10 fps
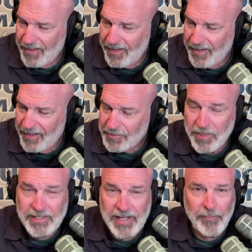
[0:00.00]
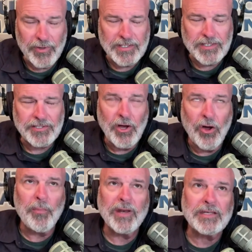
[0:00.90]
Springtime brings so
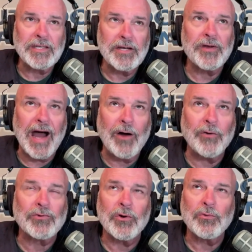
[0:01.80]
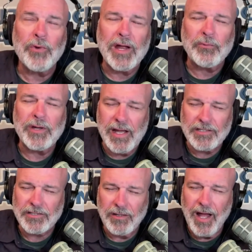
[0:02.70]
many different outdoor
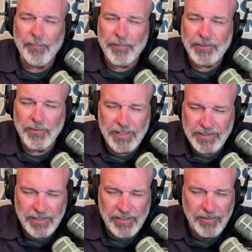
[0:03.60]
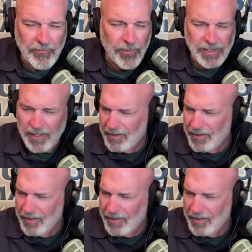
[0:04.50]
recreational opportunities here. Of course,